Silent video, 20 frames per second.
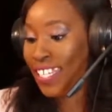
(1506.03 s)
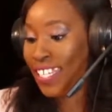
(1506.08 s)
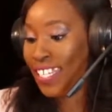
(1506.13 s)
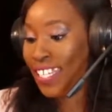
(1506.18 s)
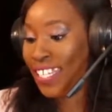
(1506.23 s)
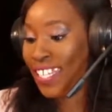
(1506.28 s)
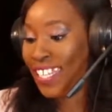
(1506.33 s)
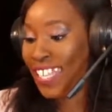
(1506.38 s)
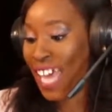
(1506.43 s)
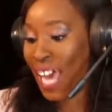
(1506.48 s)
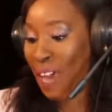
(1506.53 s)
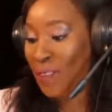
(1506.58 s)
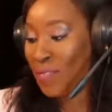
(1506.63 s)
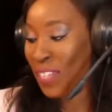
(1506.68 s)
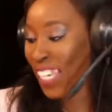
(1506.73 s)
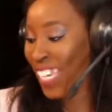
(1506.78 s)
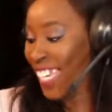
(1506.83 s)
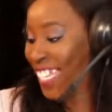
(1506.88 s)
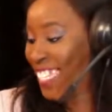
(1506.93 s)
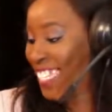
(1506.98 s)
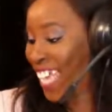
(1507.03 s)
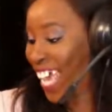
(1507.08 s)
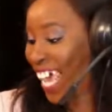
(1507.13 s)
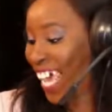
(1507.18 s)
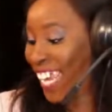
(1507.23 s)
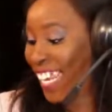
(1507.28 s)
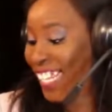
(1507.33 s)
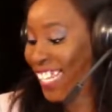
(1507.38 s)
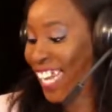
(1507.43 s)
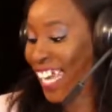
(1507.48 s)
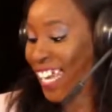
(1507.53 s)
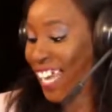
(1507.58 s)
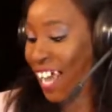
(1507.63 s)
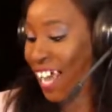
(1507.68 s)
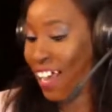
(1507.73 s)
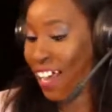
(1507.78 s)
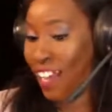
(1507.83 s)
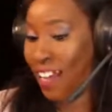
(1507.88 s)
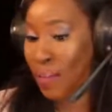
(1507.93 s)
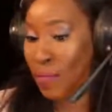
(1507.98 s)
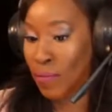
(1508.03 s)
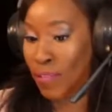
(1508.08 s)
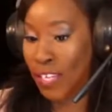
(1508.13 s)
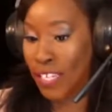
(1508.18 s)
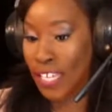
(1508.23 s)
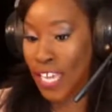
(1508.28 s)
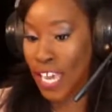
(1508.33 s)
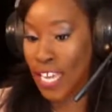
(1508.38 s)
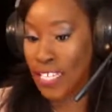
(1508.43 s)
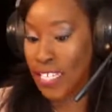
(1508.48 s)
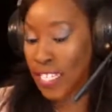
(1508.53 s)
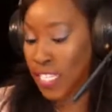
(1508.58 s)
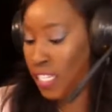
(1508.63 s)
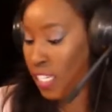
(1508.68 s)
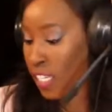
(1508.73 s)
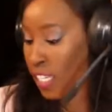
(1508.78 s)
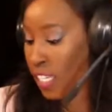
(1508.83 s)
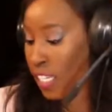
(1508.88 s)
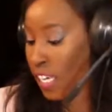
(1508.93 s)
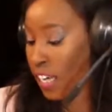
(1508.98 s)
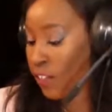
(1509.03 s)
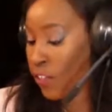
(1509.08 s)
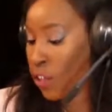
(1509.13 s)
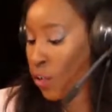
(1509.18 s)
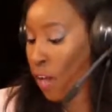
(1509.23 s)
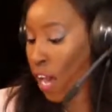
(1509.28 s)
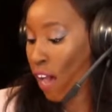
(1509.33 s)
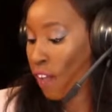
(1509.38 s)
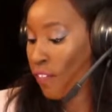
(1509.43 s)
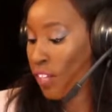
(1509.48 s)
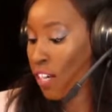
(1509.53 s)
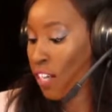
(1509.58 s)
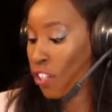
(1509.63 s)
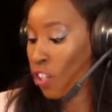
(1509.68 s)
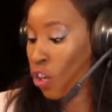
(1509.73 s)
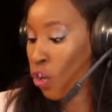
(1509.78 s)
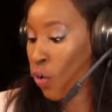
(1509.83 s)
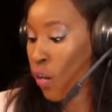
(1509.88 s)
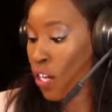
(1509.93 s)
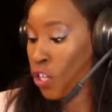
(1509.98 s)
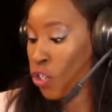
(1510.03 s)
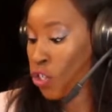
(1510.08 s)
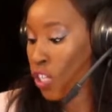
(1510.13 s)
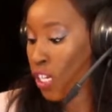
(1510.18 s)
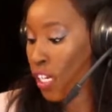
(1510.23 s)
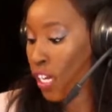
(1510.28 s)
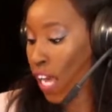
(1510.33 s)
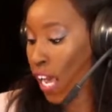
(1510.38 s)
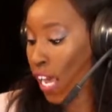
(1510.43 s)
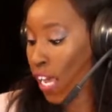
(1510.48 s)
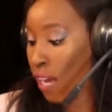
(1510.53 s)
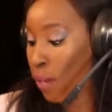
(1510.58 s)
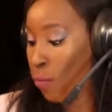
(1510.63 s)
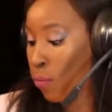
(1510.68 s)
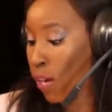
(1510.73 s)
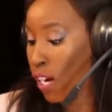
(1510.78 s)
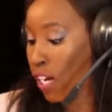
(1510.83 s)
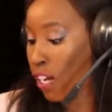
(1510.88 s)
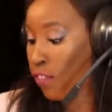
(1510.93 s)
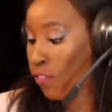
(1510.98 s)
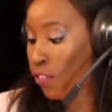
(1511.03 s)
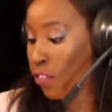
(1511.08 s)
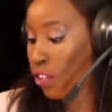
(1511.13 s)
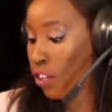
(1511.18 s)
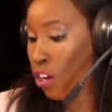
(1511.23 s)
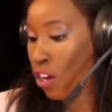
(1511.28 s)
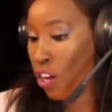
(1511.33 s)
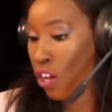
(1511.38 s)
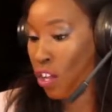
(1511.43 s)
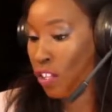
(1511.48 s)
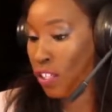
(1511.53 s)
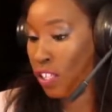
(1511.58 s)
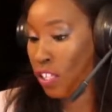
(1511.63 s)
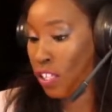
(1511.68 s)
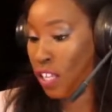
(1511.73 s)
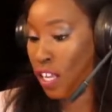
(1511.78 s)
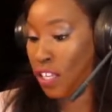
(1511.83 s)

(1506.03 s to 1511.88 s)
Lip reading: That being said, like guys, if you have another question, I am waiting for the call.